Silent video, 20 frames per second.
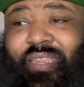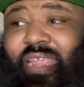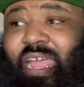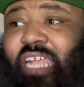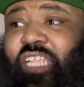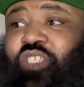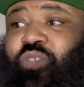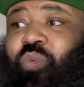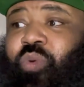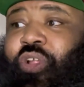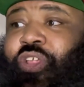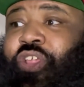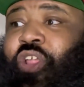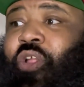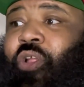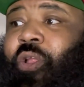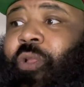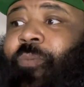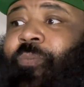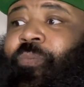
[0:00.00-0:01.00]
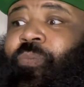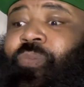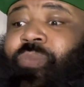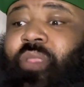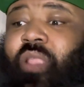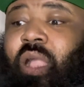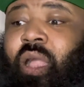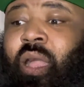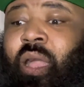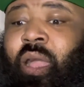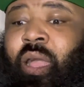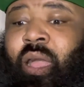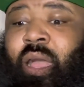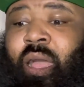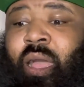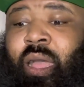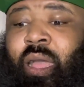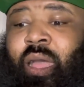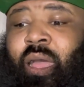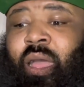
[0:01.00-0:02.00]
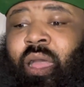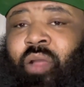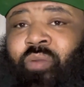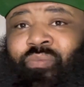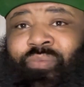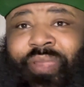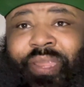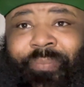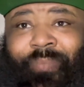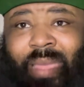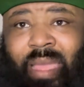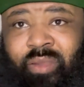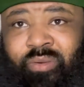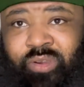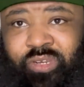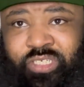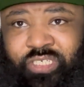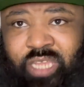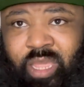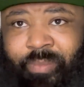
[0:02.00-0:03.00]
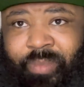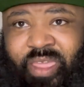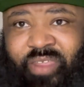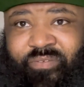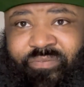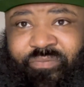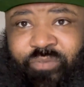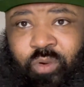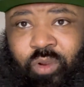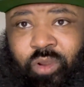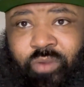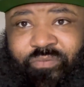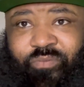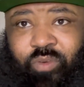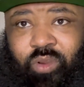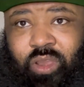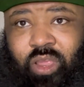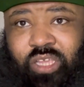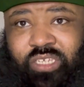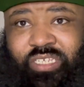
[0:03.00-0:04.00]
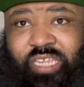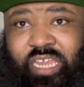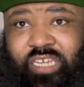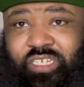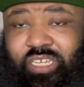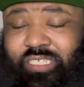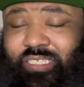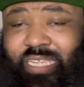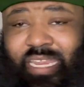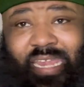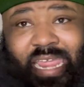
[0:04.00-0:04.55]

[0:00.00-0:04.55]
That's where your rebounders come in for Los Angeles.